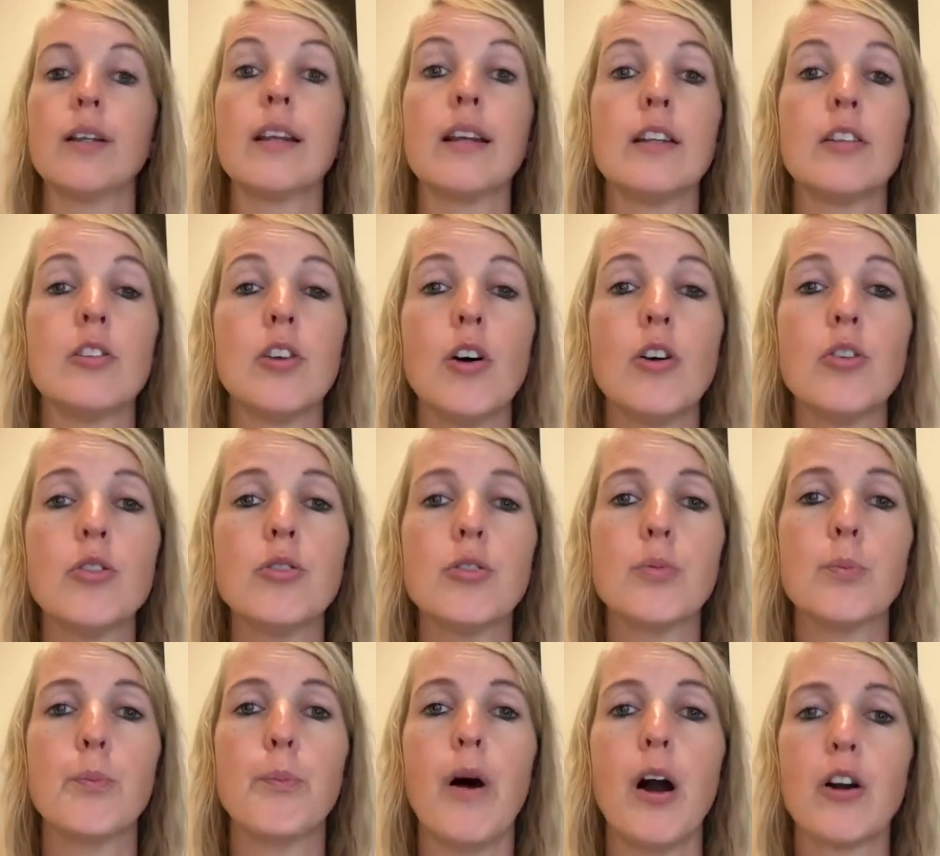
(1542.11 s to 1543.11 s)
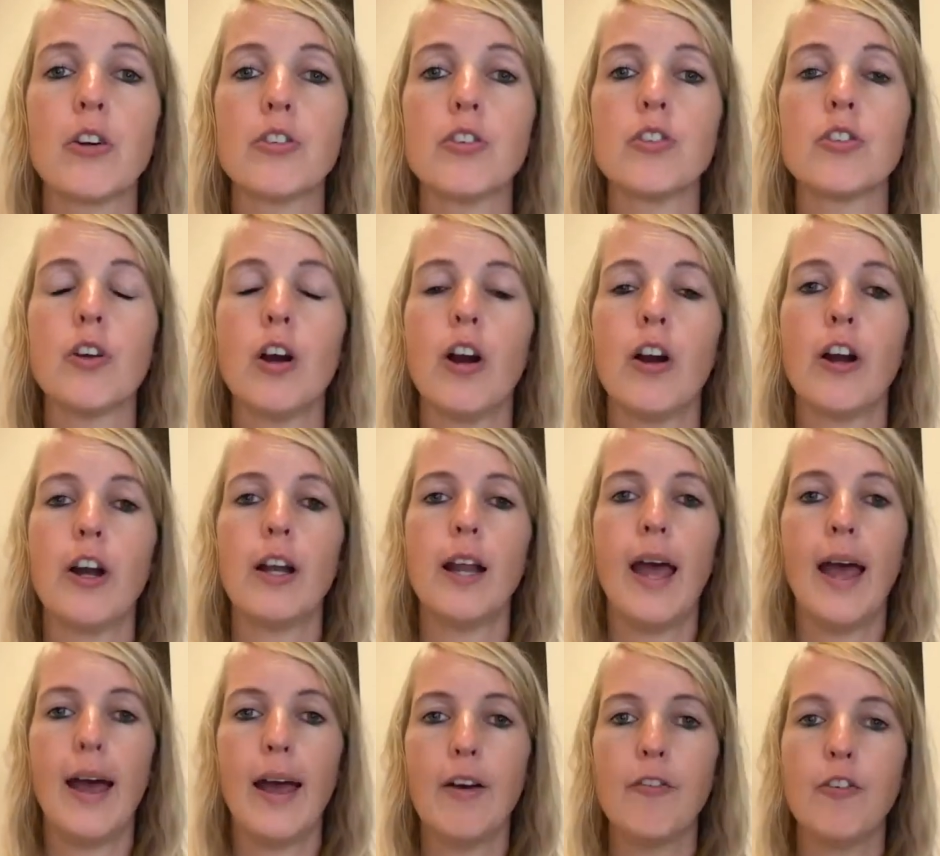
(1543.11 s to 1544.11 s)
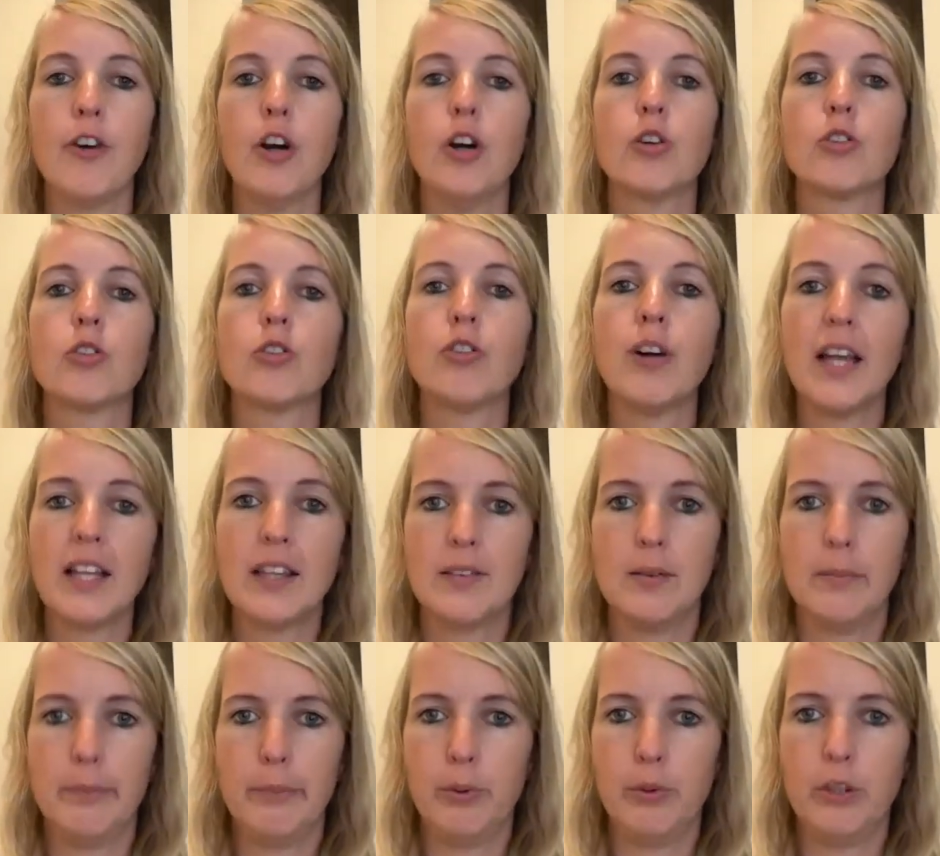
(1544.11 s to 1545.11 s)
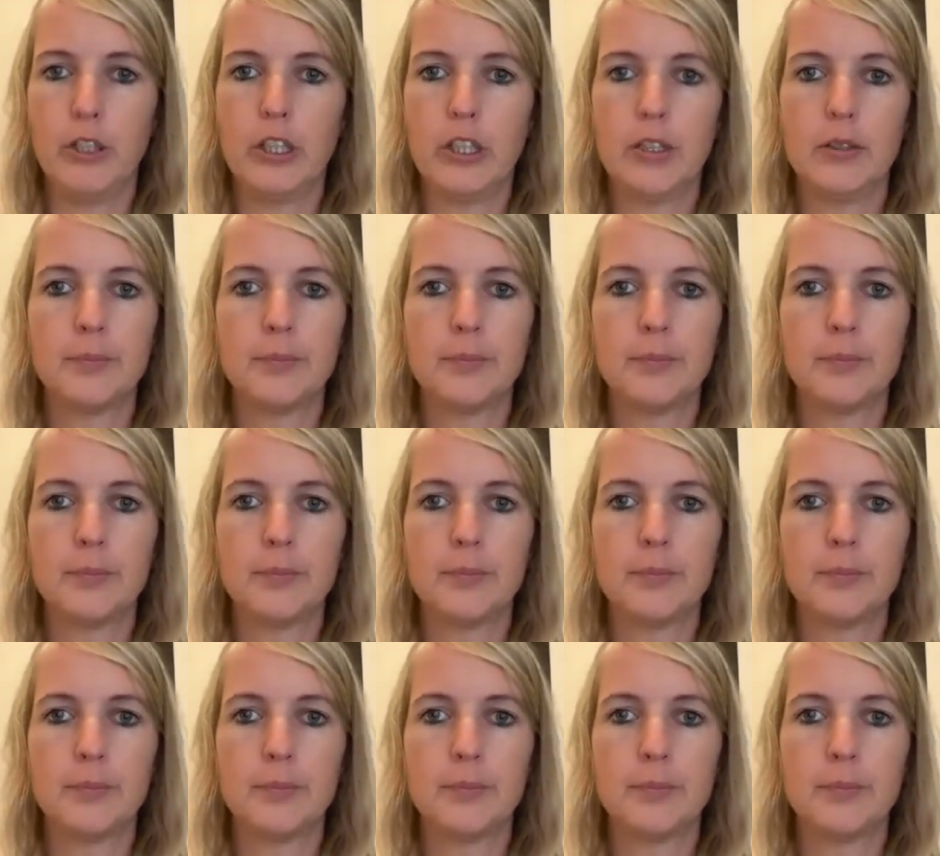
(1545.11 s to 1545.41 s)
And those boxes are going to have a red border.